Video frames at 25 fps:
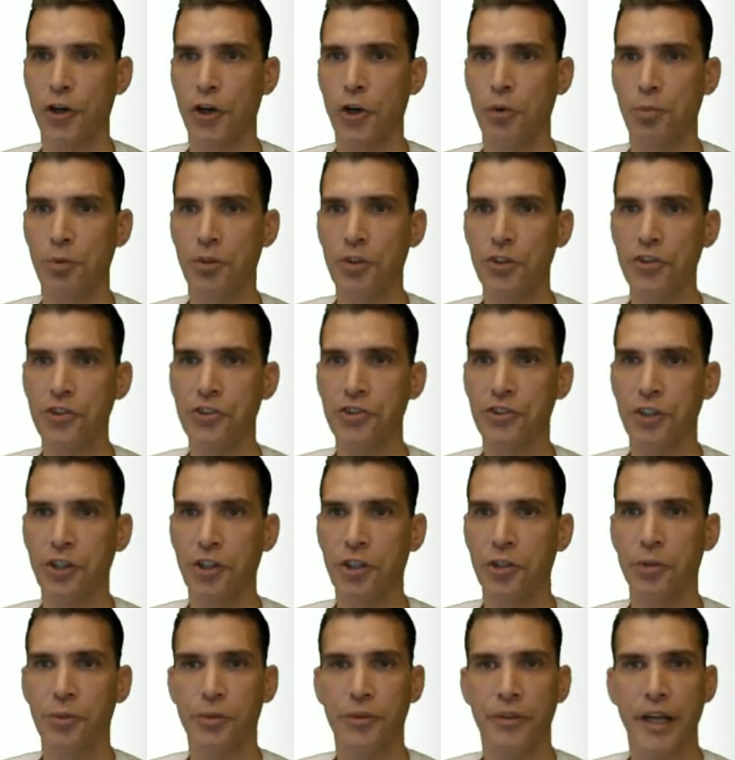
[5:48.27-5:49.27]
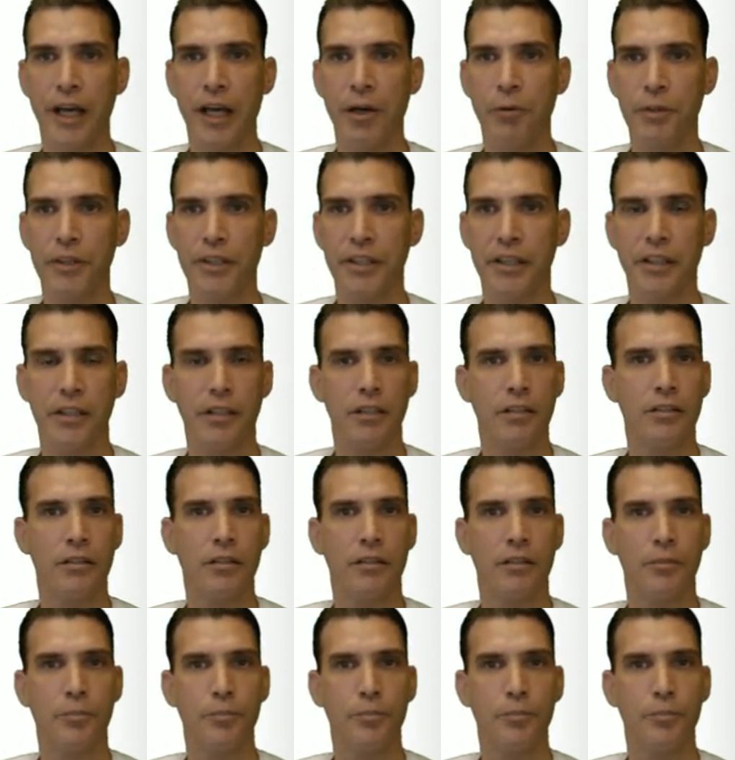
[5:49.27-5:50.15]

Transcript: opens, so now we can